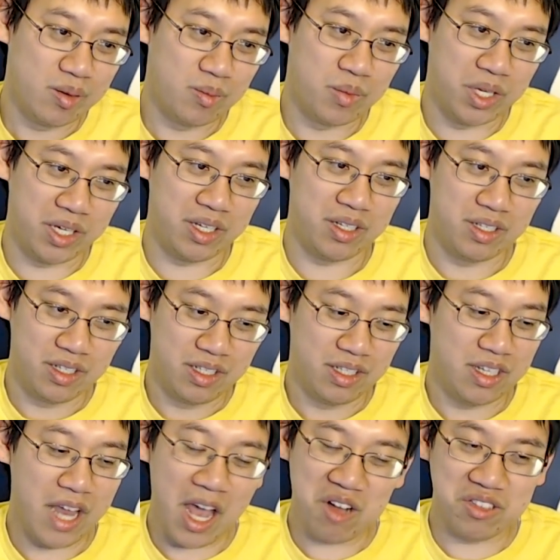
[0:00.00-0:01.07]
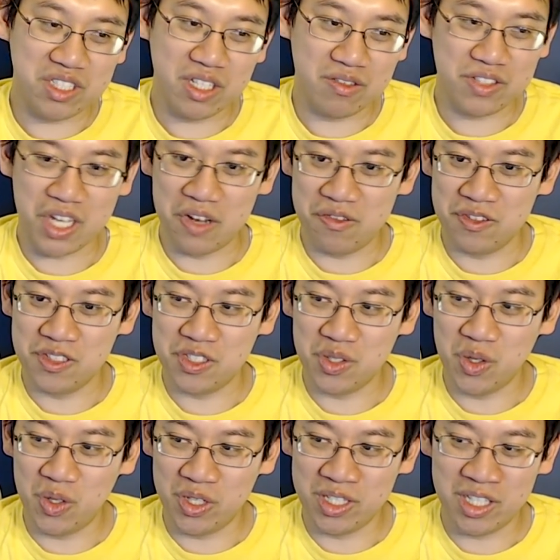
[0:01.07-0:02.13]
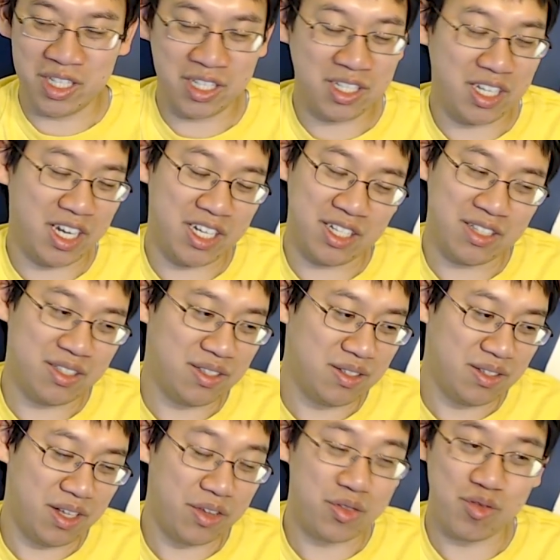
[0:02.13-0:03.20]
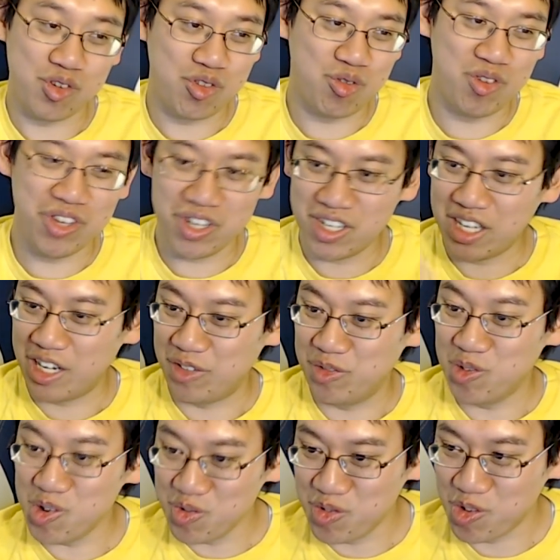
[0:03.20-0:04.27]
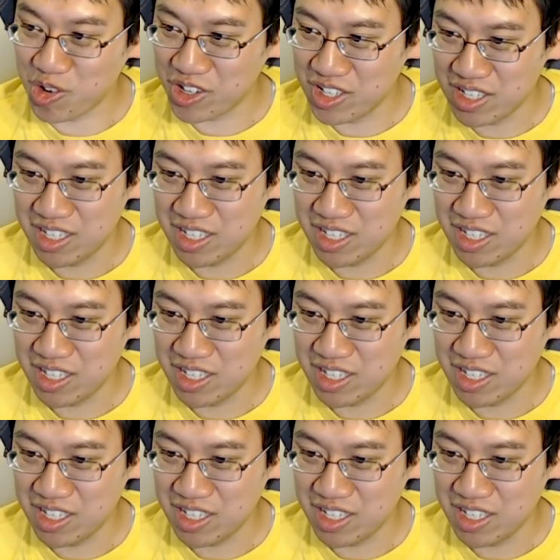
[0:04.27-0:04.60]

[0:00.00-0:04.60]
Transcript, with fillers: but now instead of Siphon Soul and then getting a 3-3, you could get a 4-4.